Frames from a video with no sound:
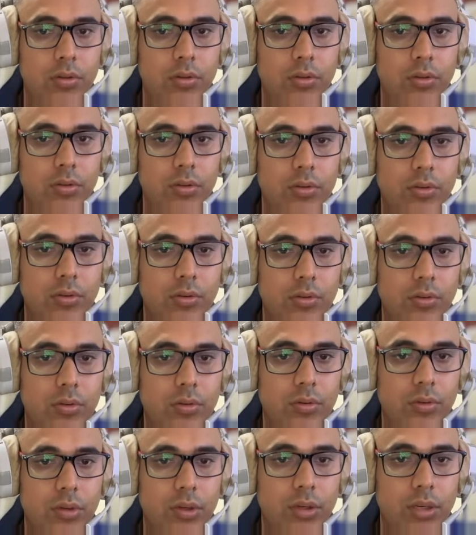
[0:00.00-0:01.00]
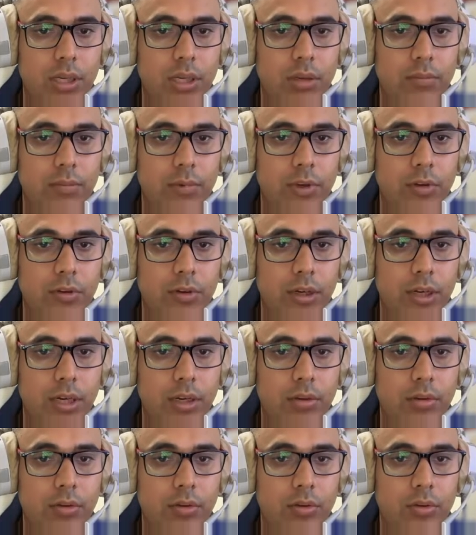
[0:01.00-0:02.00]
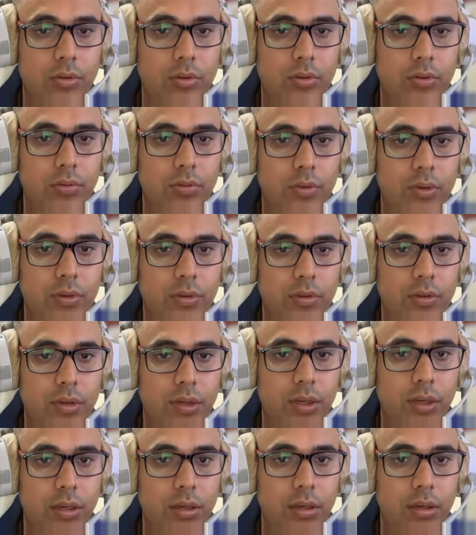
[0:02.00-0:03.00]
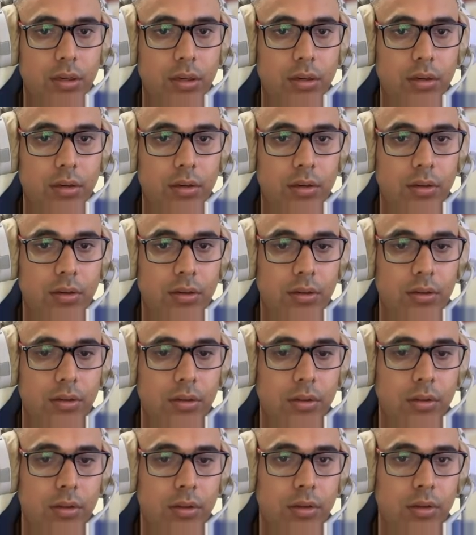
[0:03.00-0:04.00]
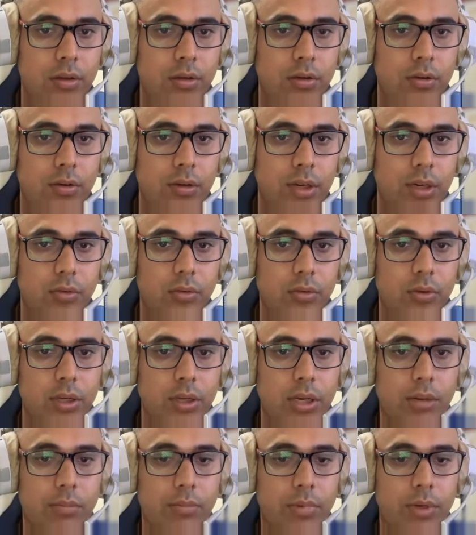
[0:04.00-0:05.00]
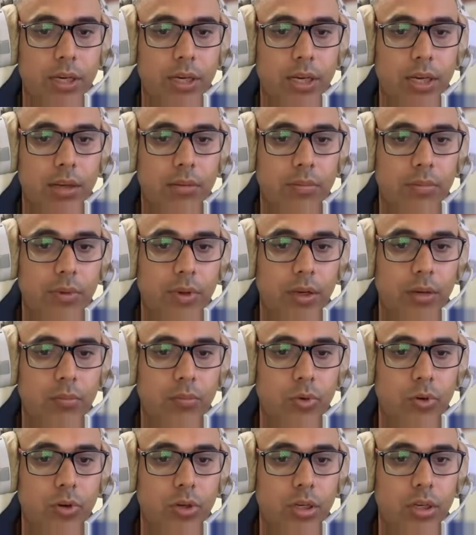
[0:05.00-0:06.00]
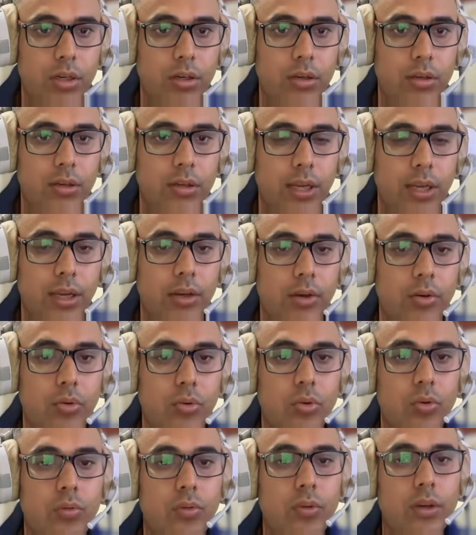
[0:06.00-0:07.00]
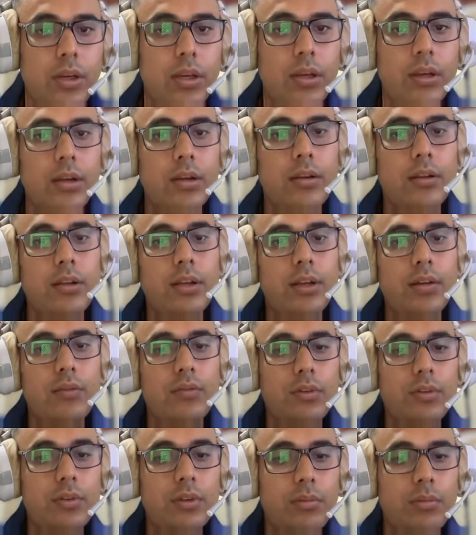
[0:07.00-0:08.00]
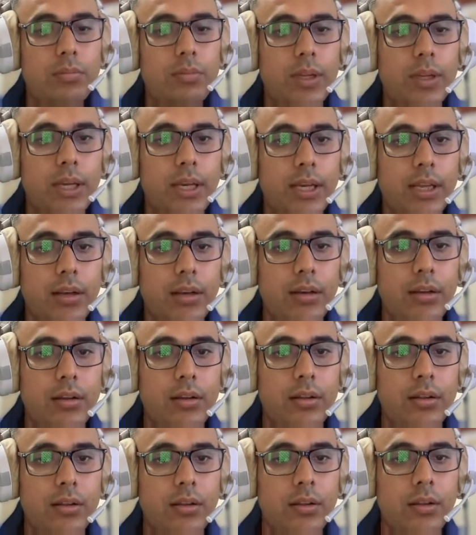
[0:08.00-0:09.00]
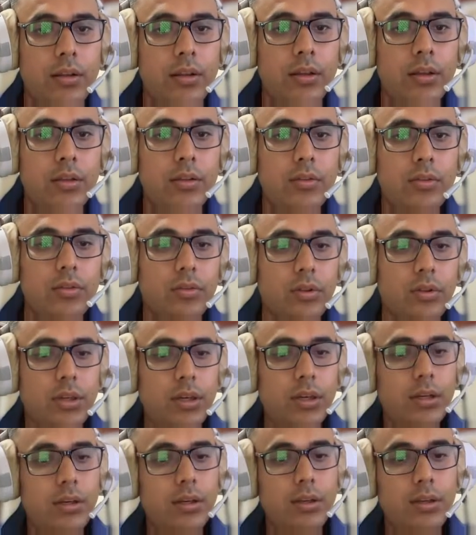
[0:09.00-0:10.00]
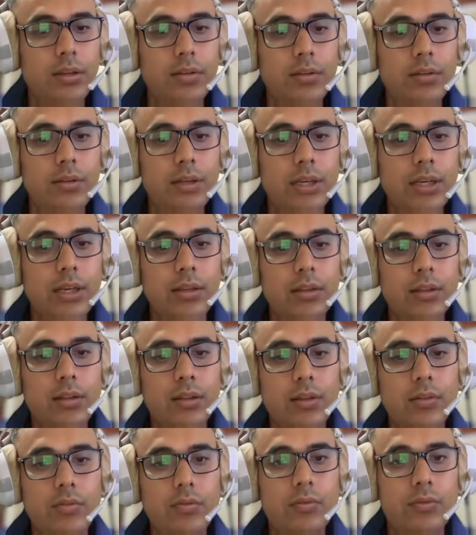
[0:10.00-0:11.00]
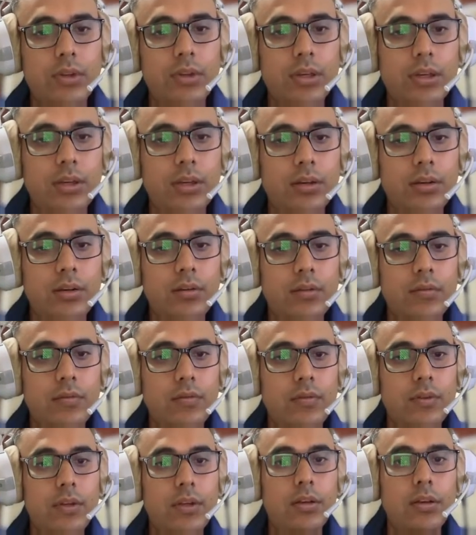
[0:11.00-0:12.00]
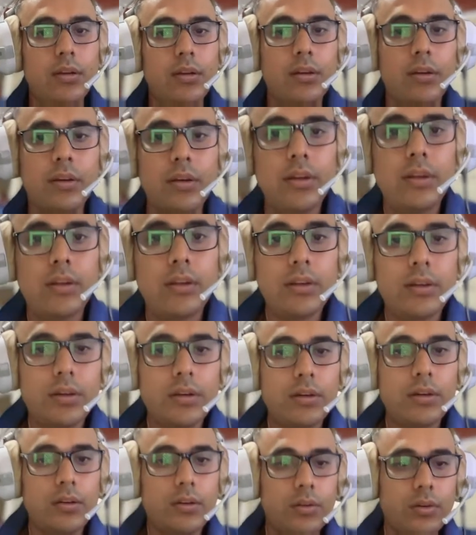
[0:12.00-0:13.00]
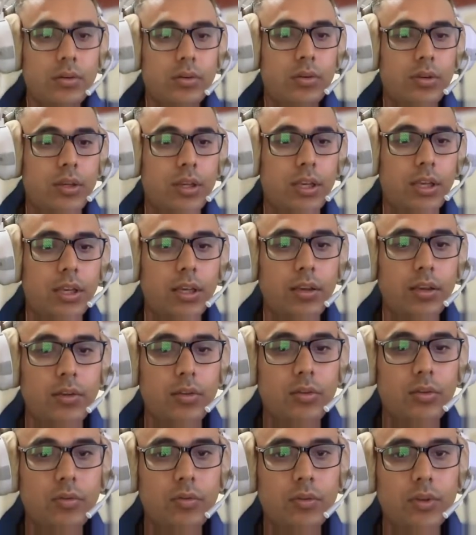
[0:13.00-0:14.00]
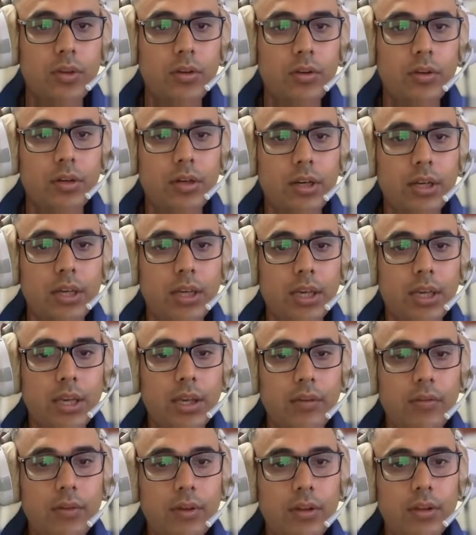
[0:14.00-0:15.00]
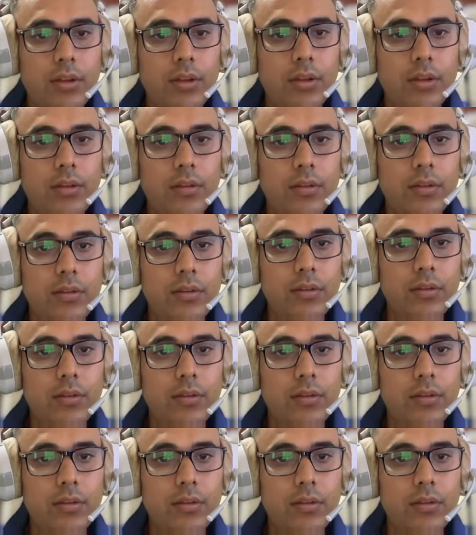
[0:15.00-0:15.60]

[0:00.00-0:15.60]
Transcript: so let me try to go first here, try to grab and put it second to over here. That was the plan. So that is this one, and okay, so we already having this.